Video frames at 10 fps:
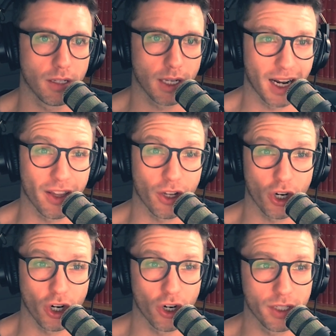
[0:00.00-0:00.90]
kind of the
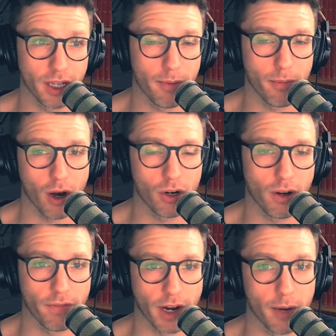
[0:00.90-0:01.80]
current day modern
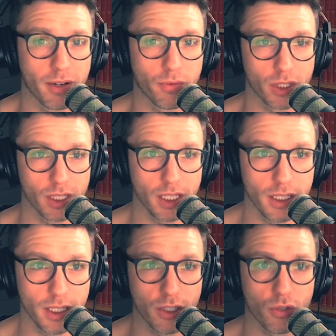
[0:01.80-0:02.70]
environment of what's
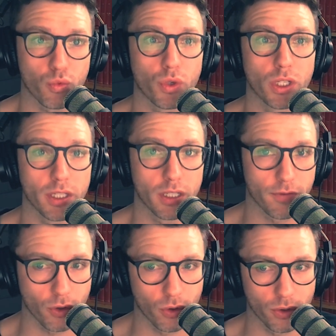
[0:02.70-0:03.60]
easy is really
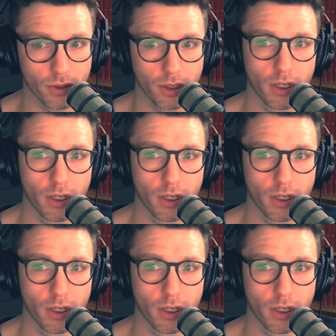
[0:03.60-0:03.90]
difficult.